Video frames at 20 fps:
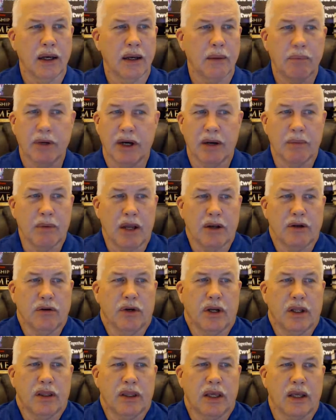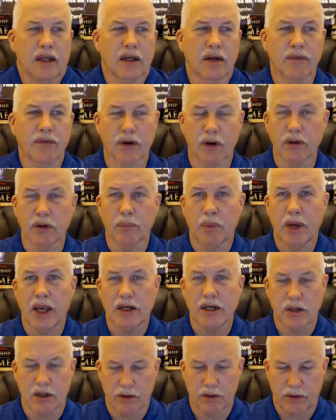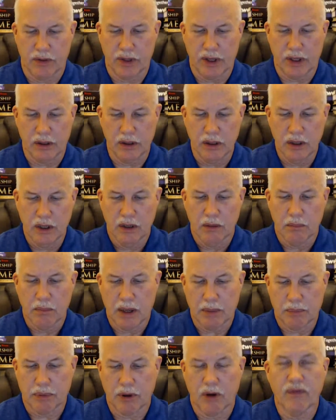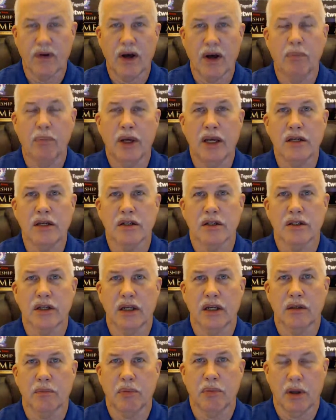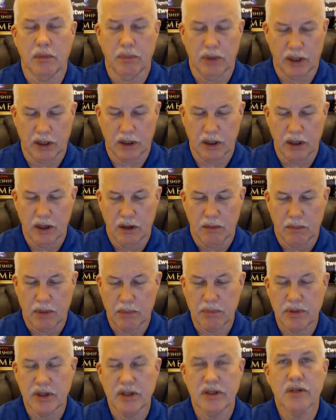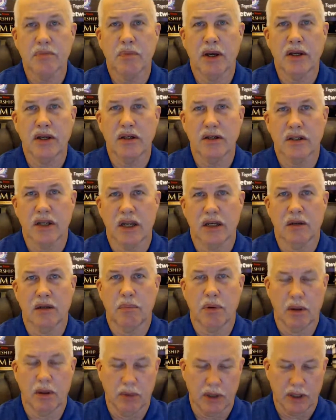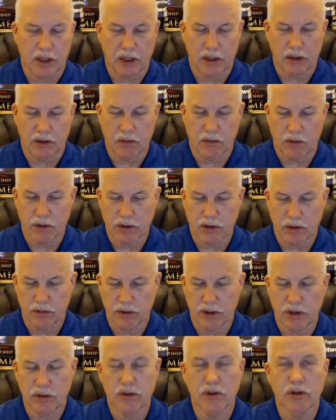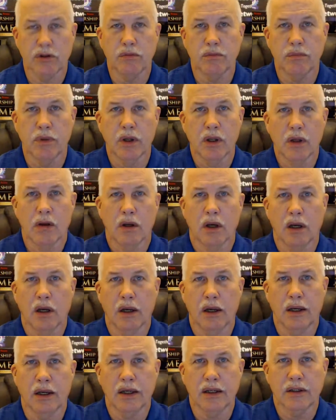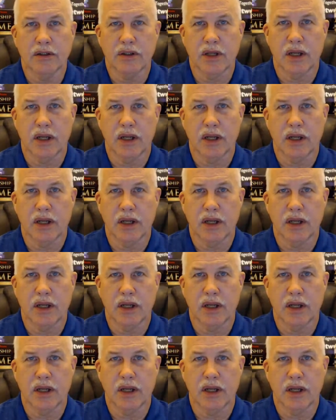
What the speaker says: But I'm not doing anything different on the page other than my profile page is set to public, my business page is set to public, and of course on YouTube it's